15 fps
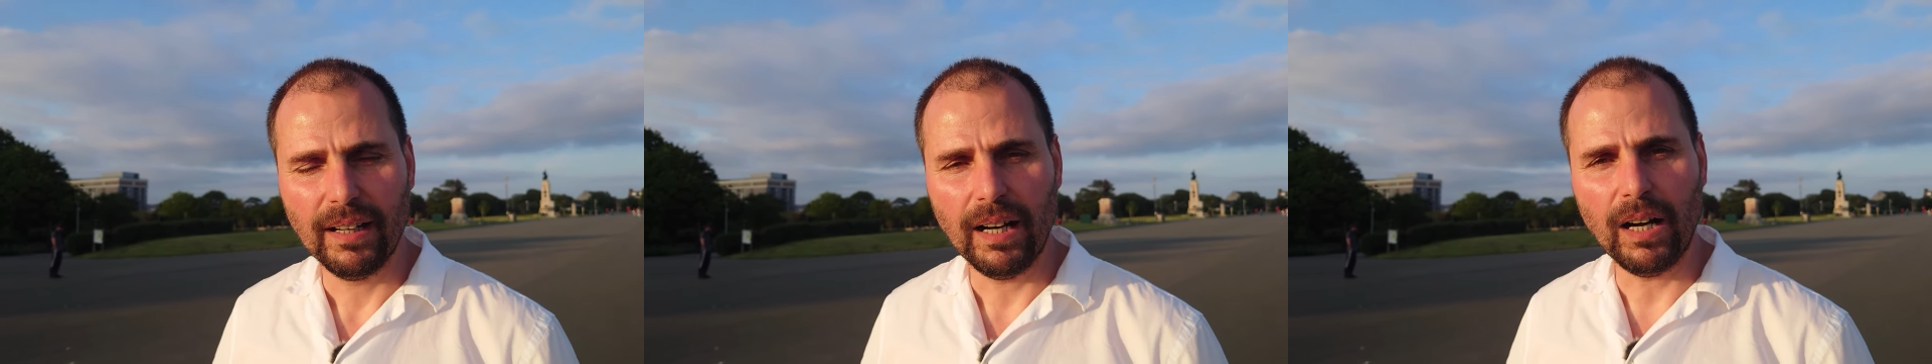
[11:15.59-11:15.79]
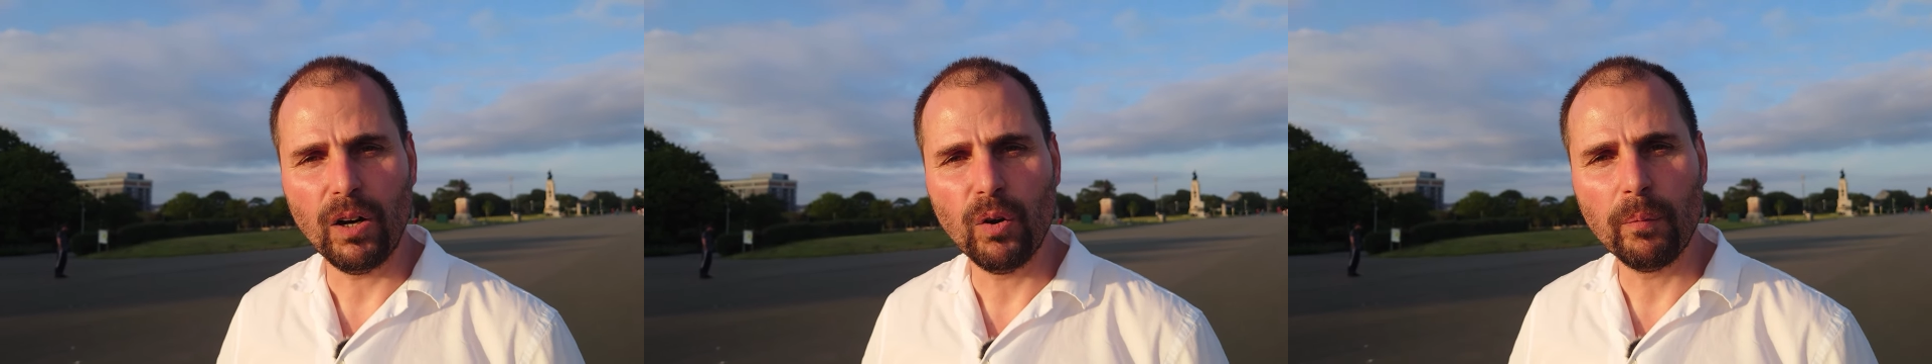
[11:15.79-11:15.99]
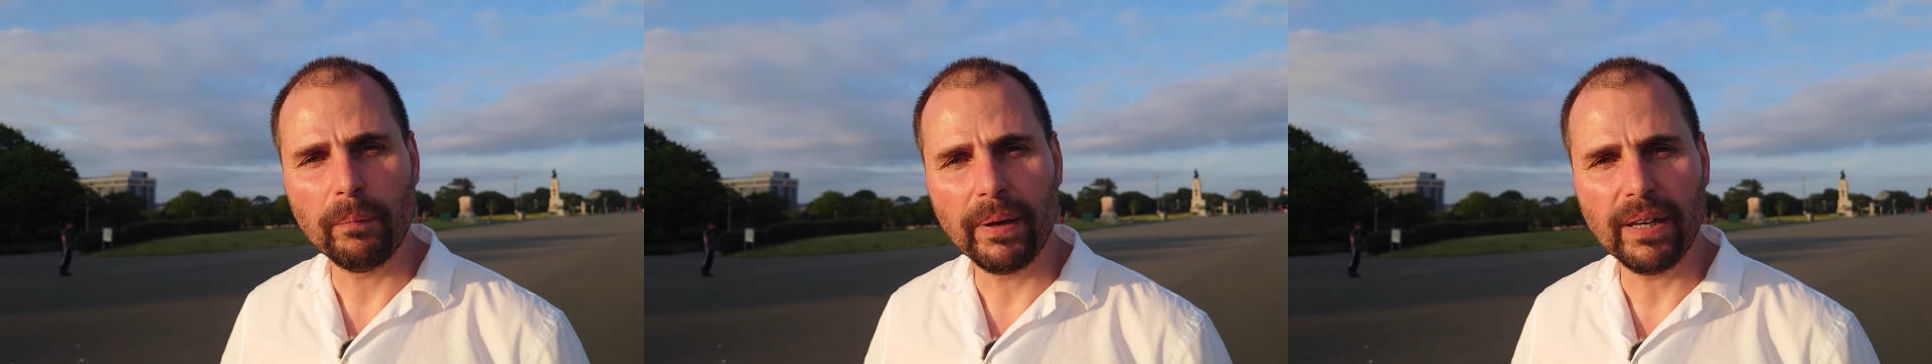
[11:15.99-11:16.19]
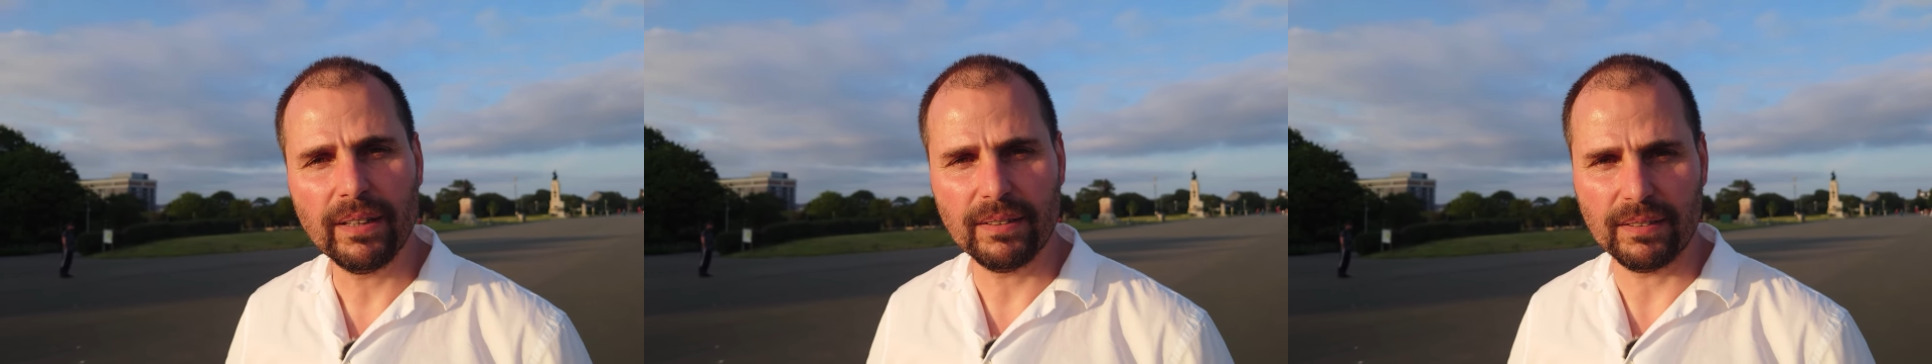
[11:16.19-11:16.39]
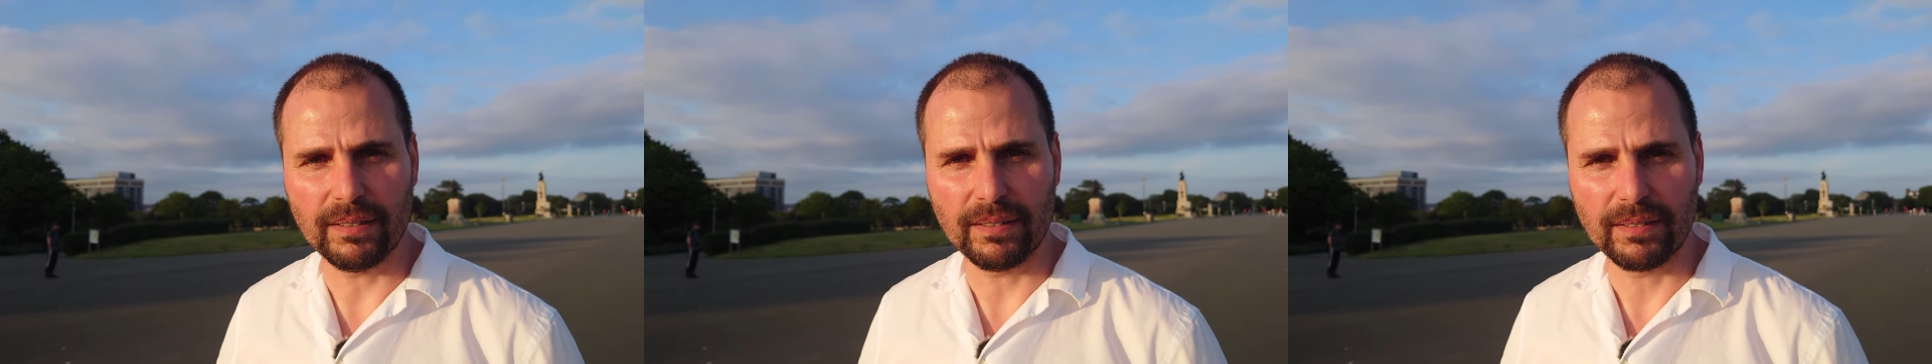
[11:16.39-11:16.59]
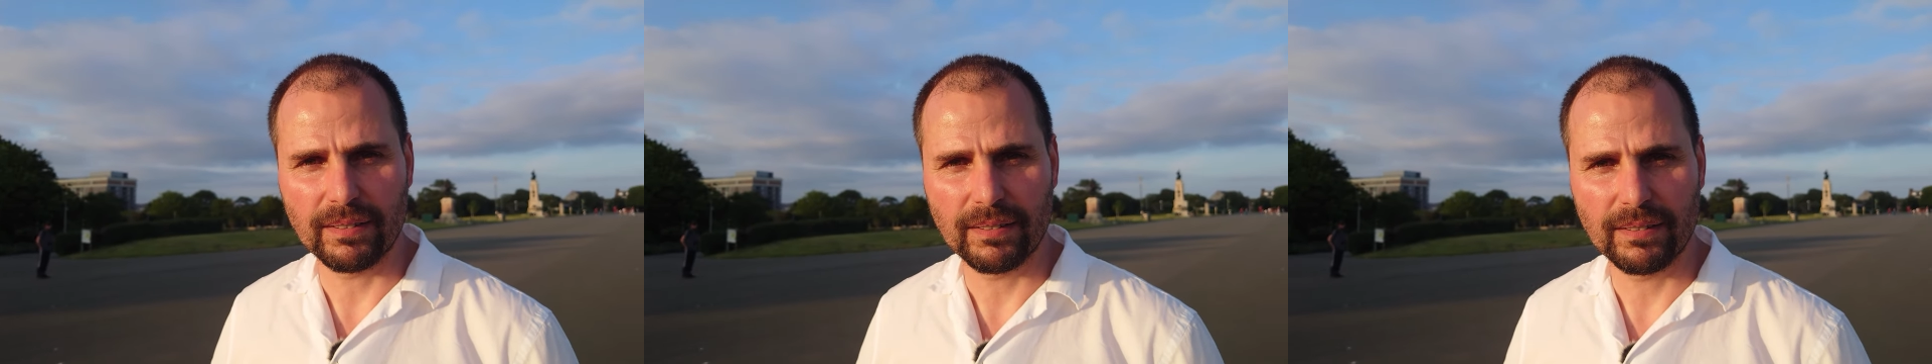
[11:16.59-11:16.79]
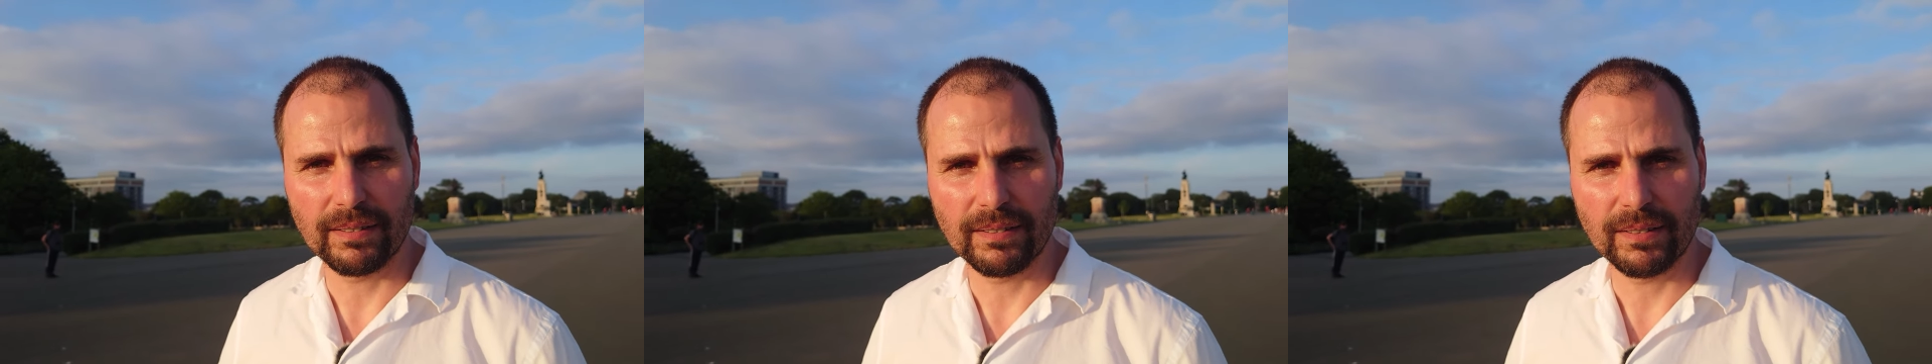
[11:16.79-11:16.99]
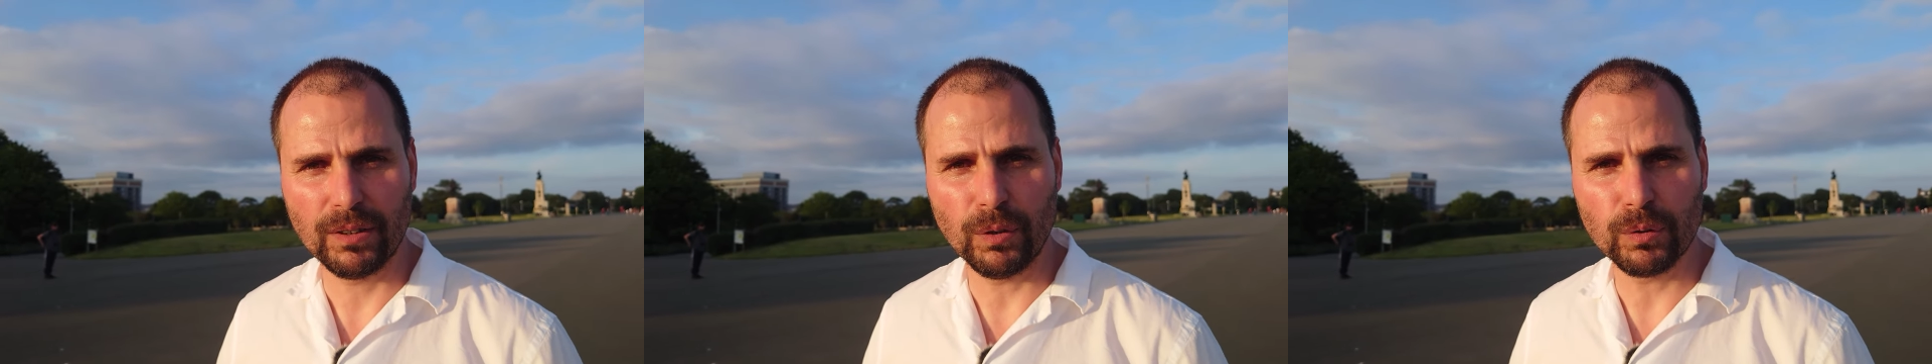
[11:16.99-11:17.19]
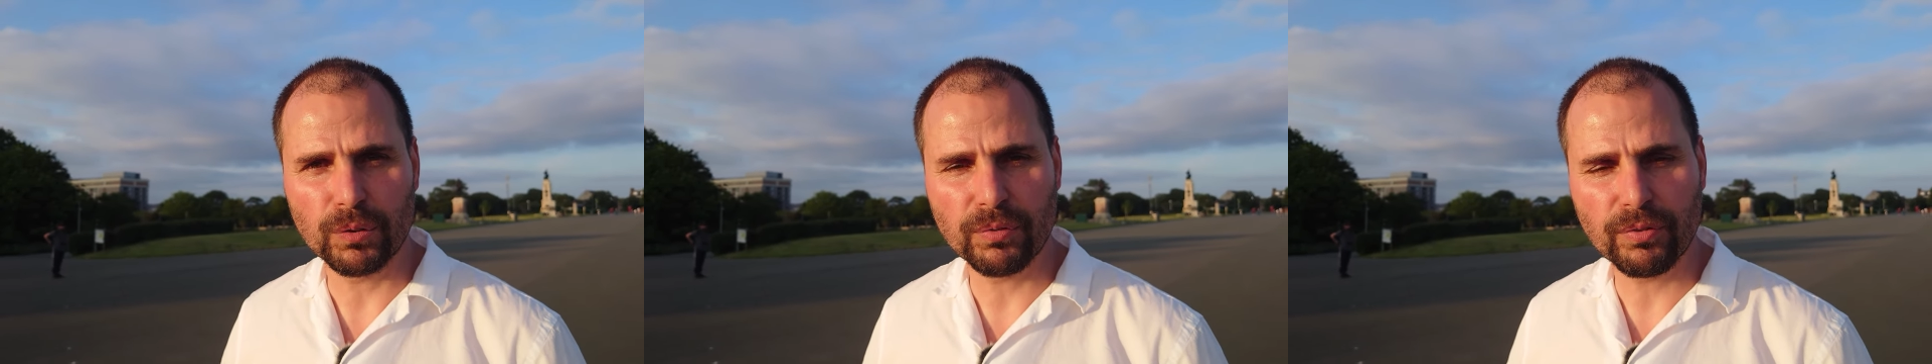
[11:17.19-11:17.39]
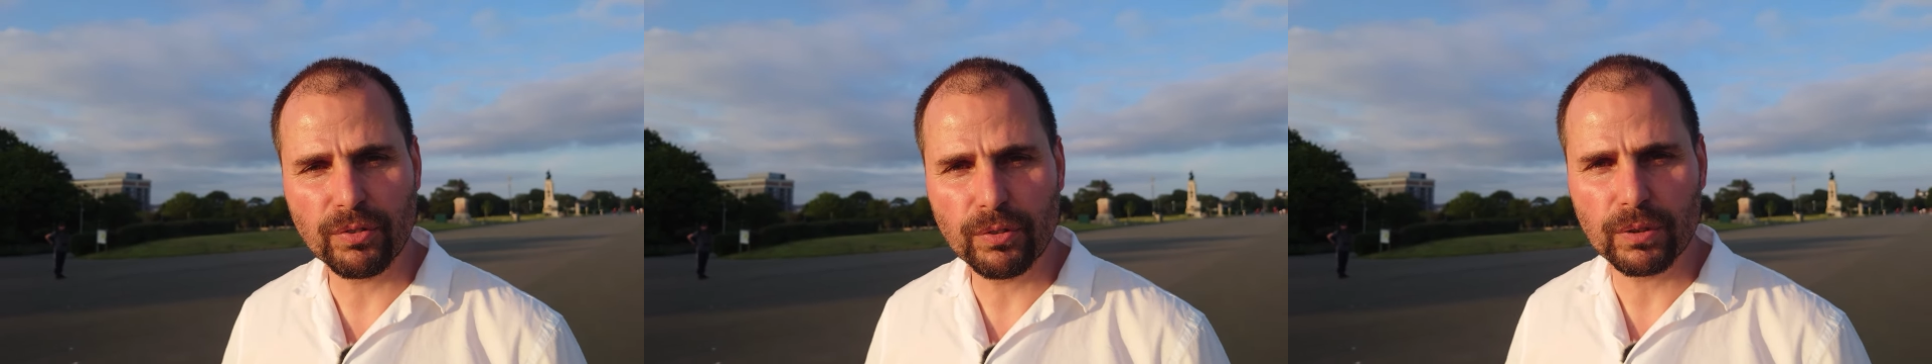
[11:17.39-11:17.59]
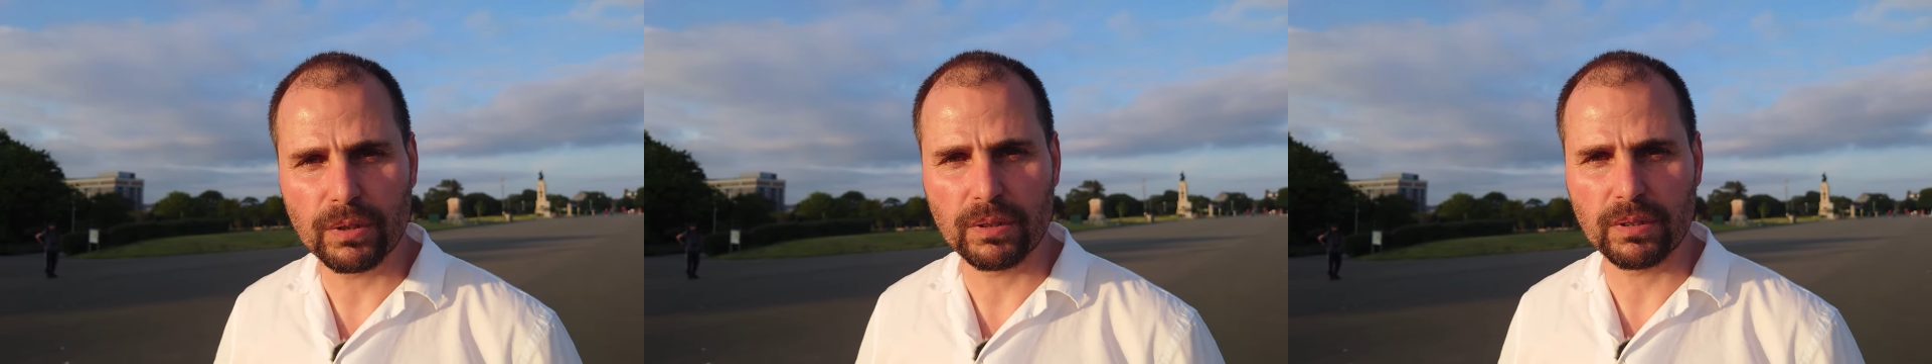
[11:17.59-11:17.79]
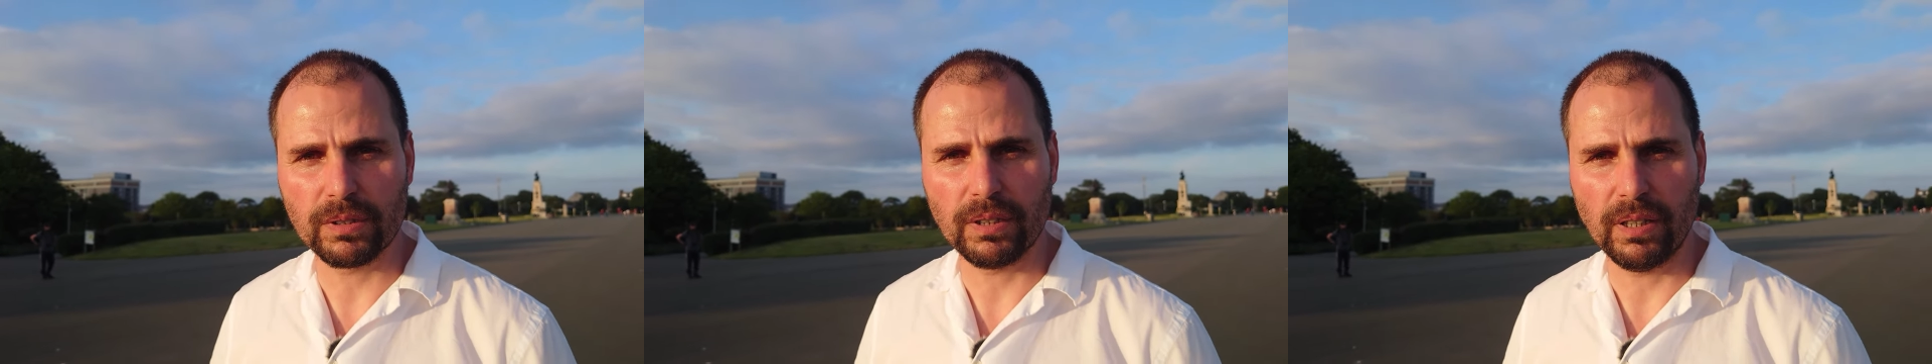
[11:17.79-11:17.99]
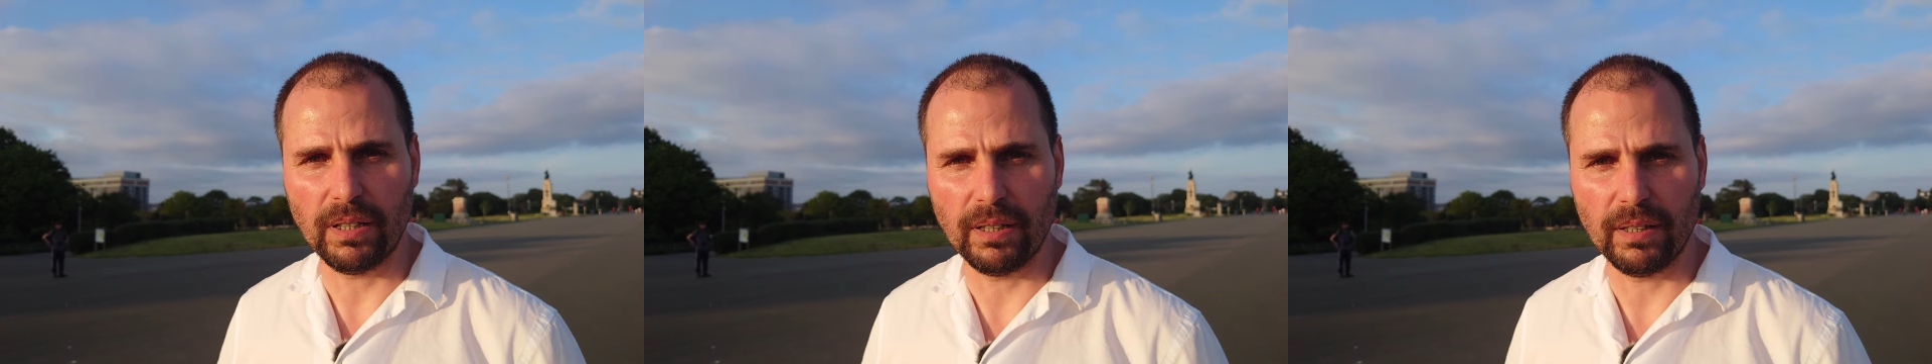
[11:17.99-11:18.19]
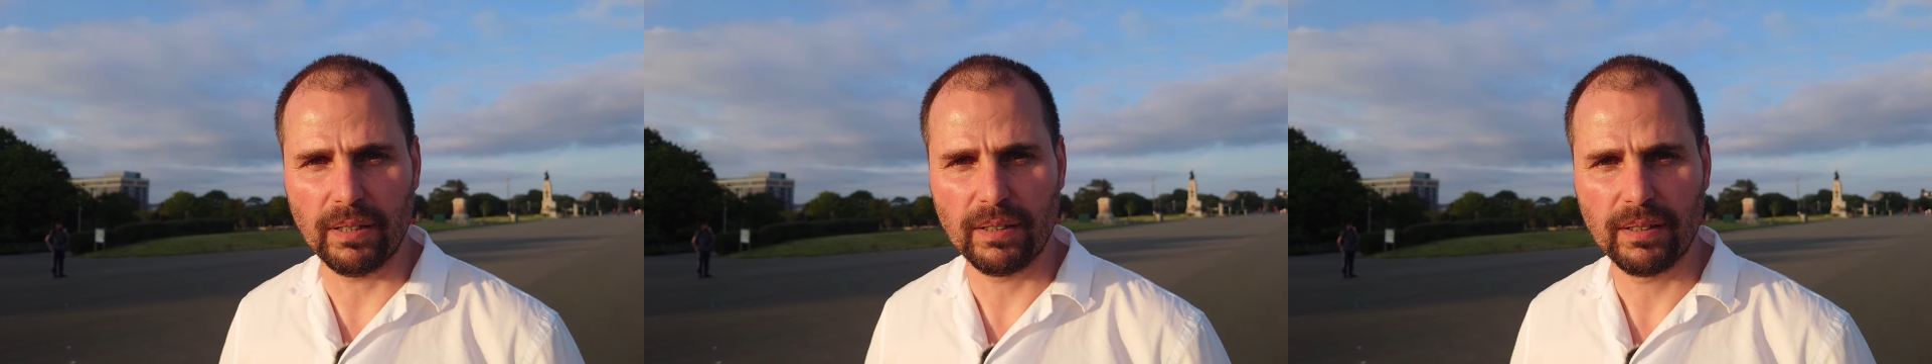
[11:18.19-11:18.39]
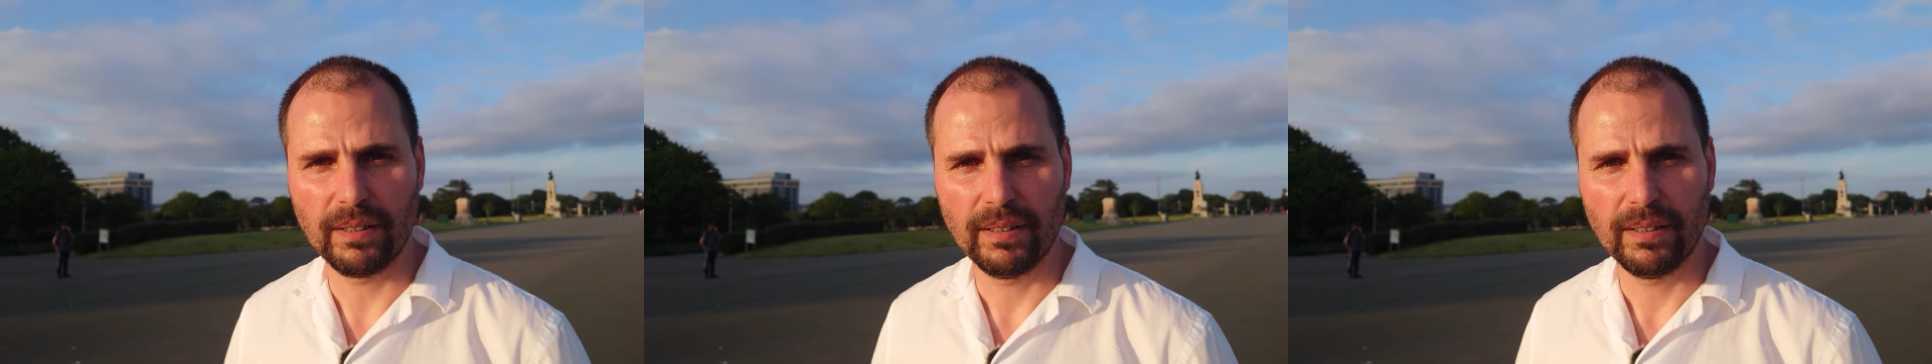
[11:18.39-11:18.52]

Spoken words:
how amazing those fruits are,